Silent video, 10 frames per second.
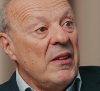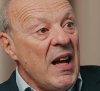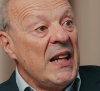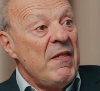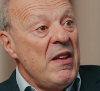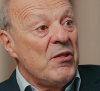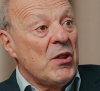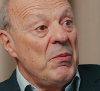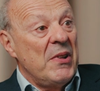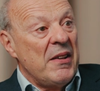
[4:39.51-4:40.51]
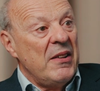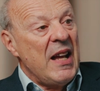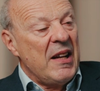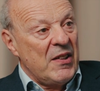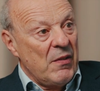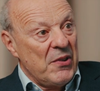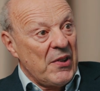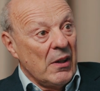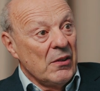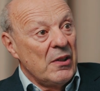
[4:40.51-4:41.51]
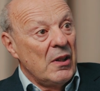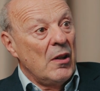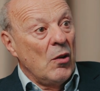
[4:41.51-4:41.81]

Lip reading: 9 of these groups get a negative result.